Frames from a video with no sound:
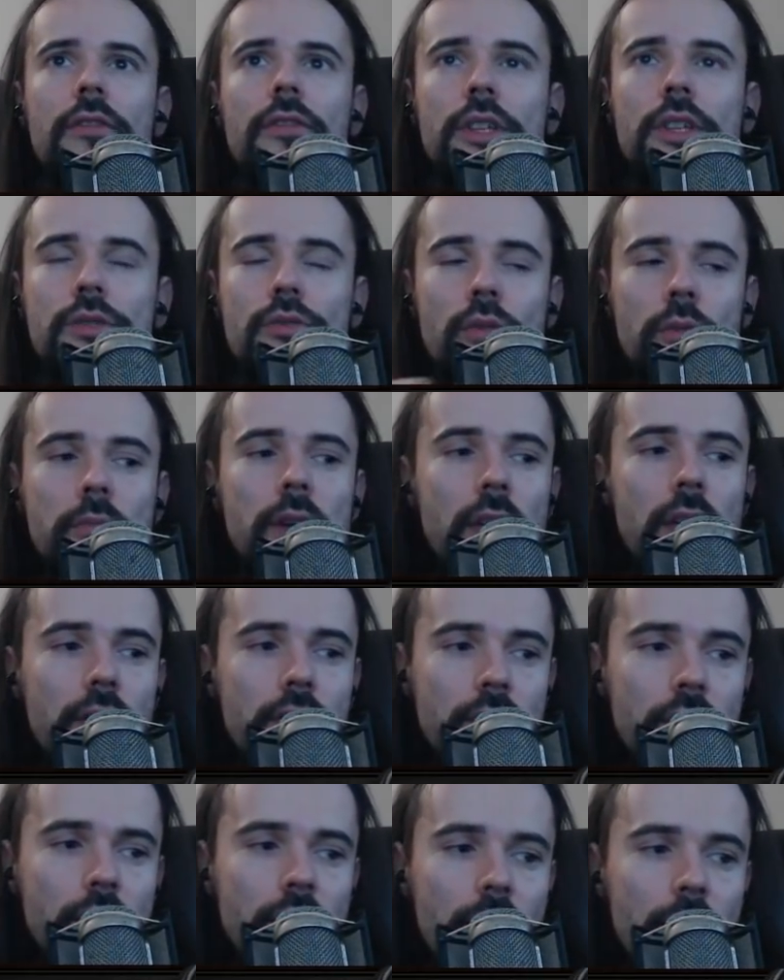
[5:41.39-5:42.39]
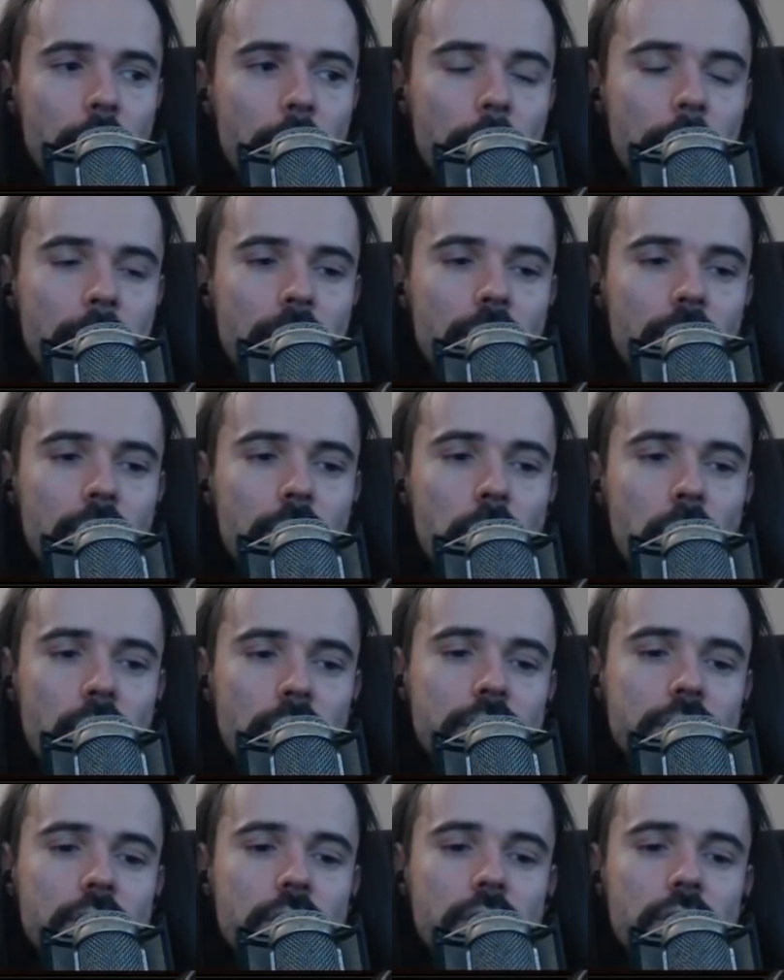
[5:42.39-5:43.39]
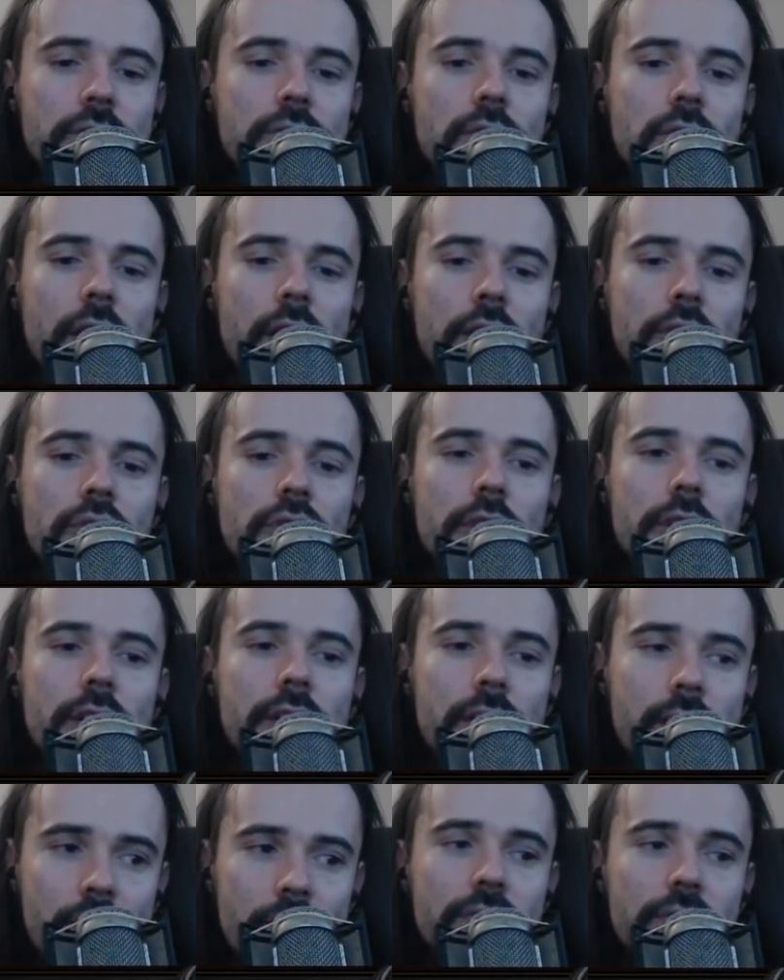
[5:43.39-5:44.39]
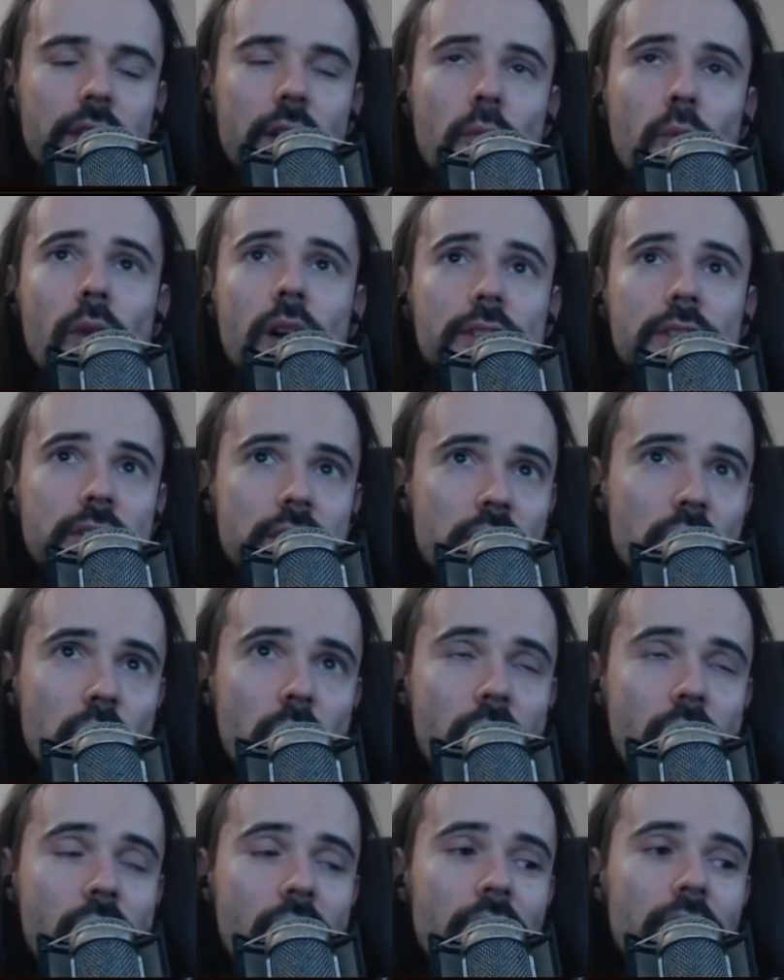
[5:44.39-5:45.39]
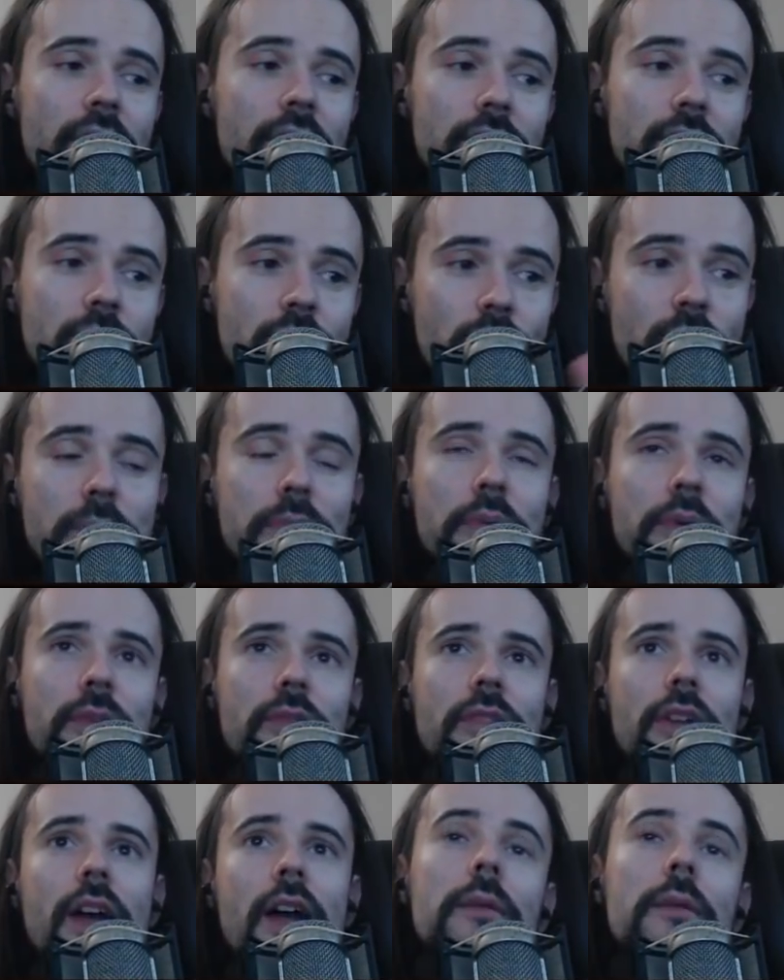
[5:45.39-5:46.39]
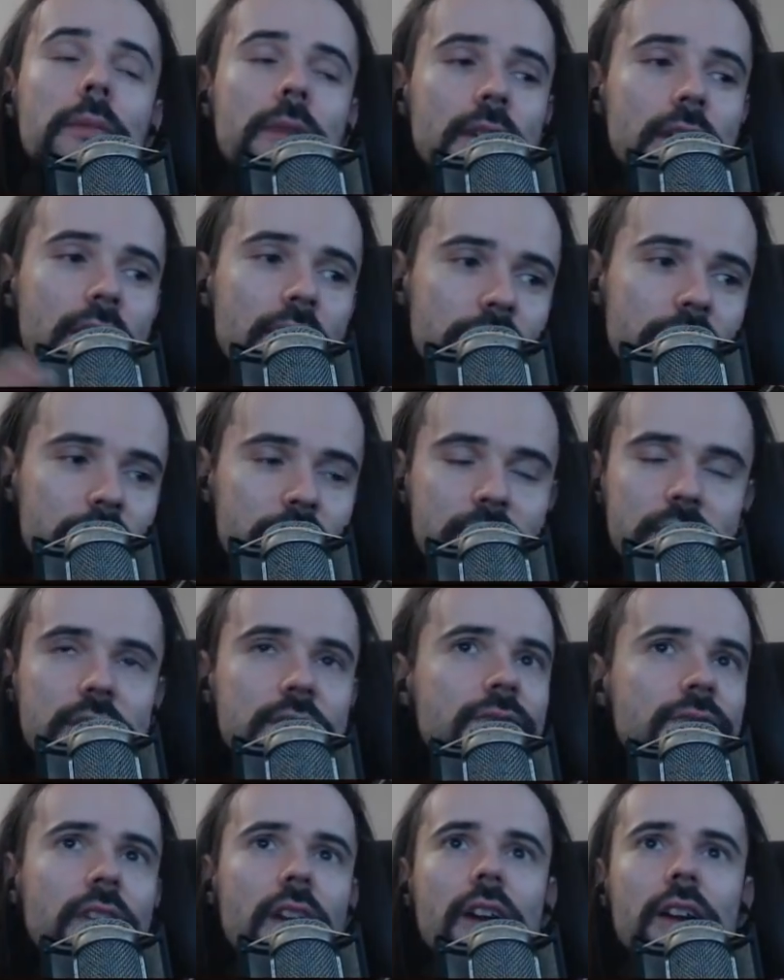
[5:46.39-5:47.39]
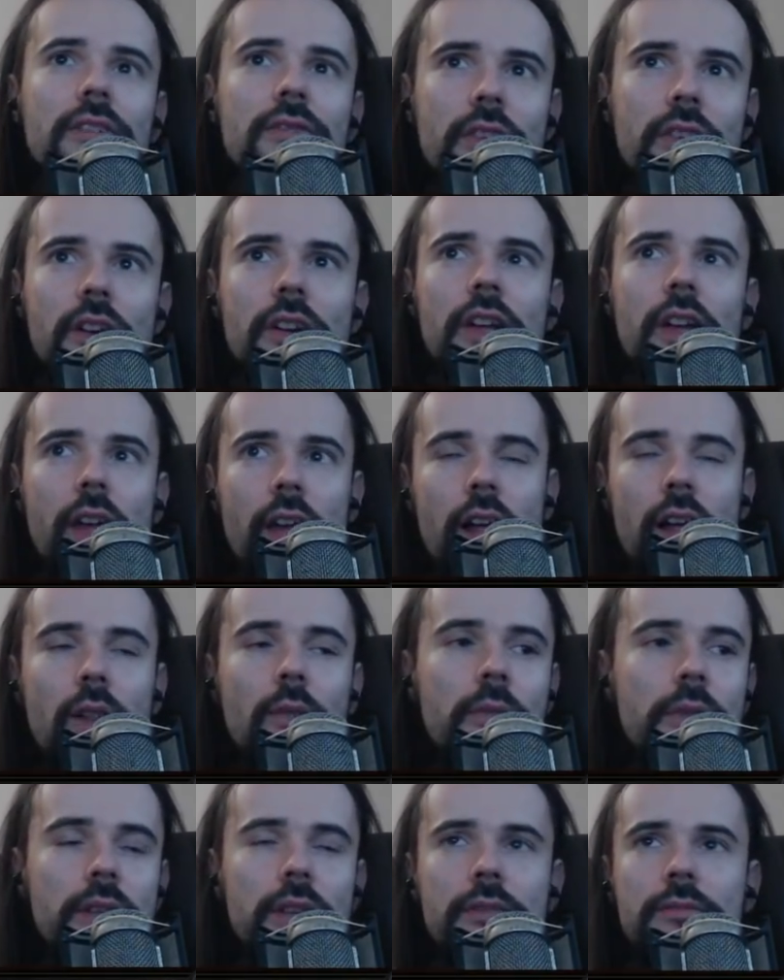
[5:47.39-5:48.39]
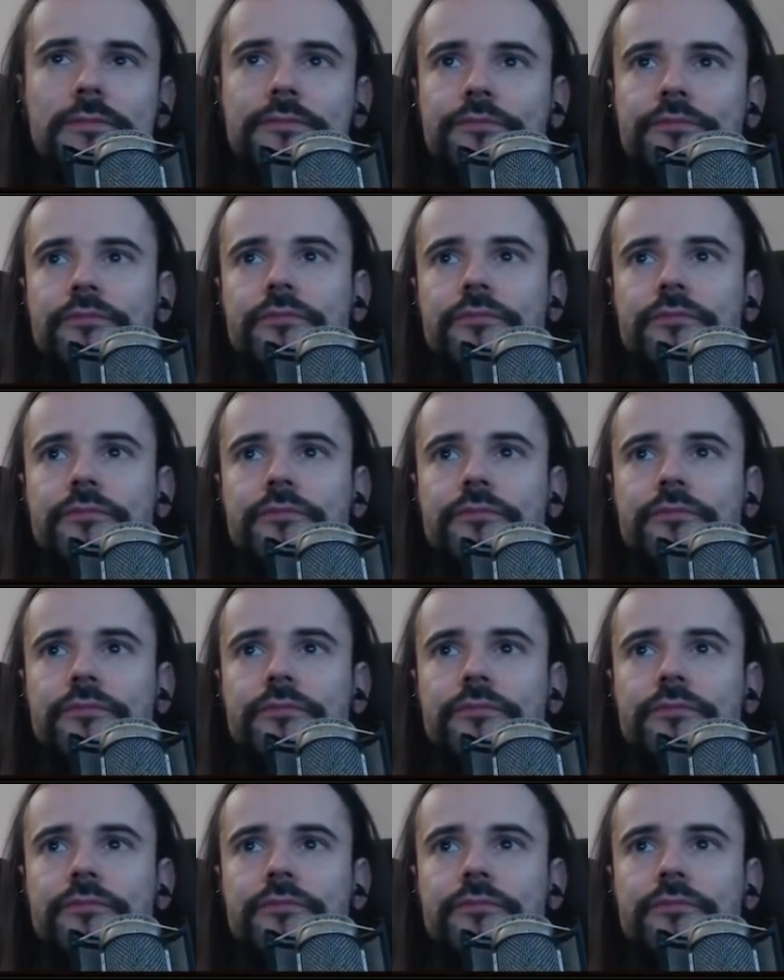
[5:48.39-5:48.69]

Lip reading: This will make the monsters to actually hit them once in a while and rip them. This is very healthy.